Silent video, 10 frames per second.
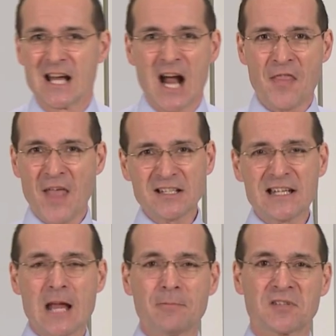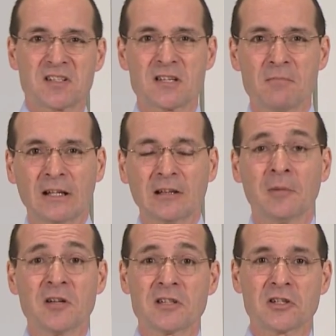And that enables us to make the
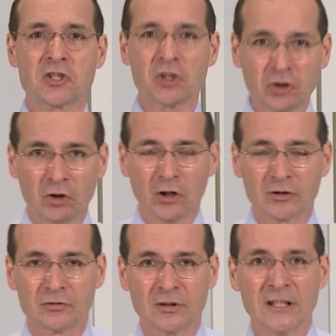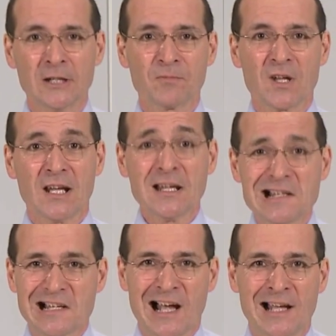most extraordinary
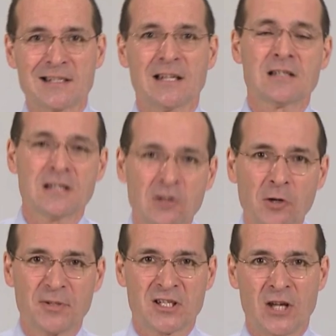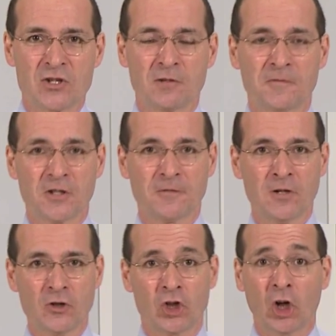insights into your potential for the
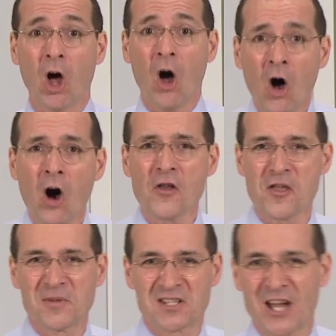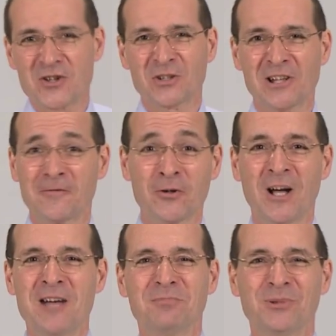future, or the potential of your
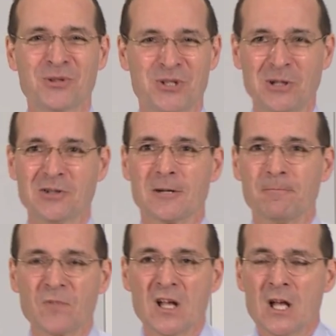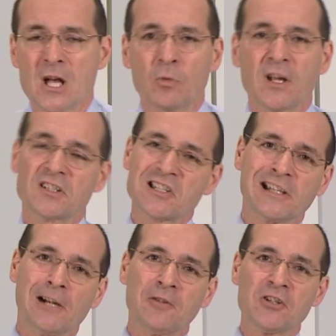unborn children. We are
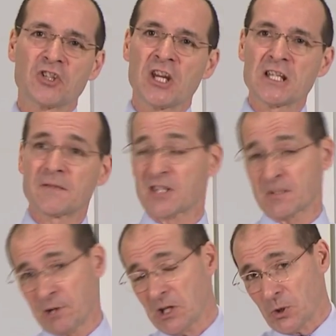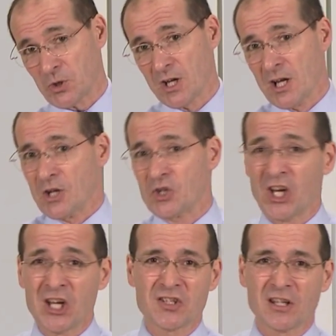discovering genes for speech,
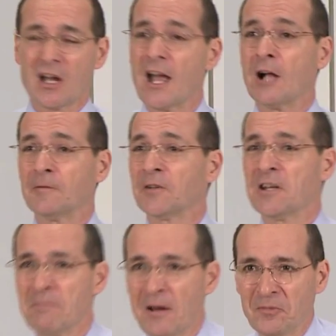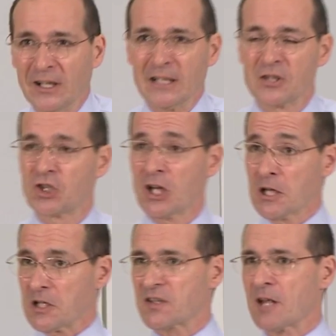genes that are helpful in memory,
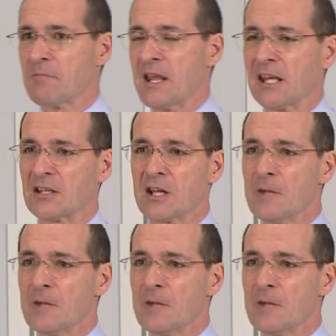genes that make it